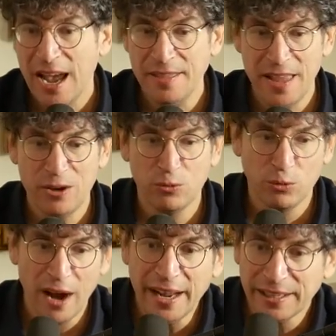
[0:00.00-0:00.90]
and then
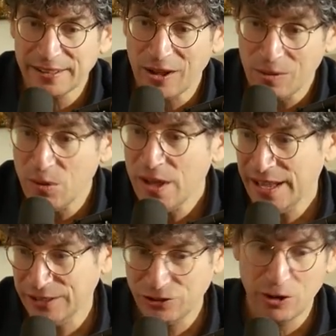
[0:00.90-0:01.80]
rank them
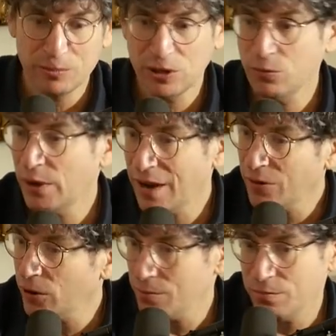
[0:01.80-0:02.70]
in terms of
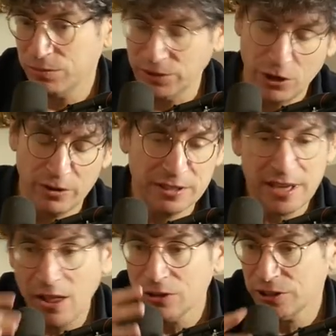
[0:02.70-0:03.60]
whatever you know
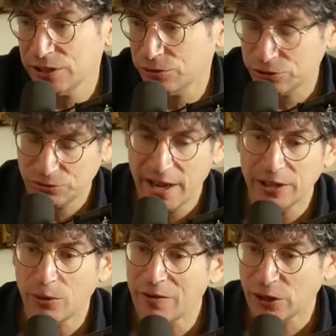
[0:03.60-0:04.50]
intelligence or strength
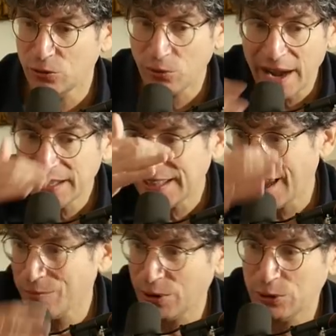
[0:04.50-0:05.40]
or whatever you could rank the
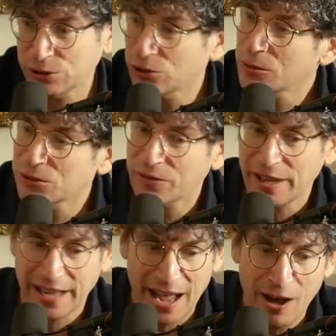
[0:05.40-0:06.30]
embryos in terms of
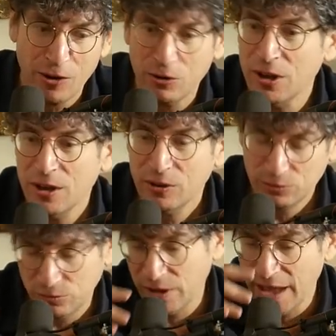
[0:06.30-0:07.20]
like how
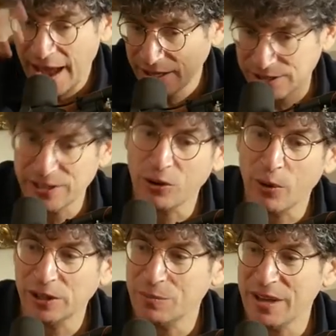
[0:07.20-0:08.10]
x they're
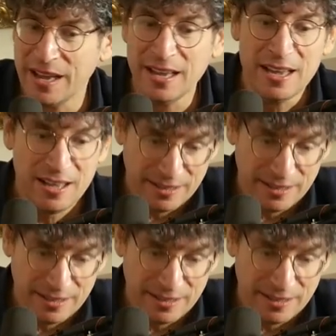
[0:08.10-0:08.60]
going to be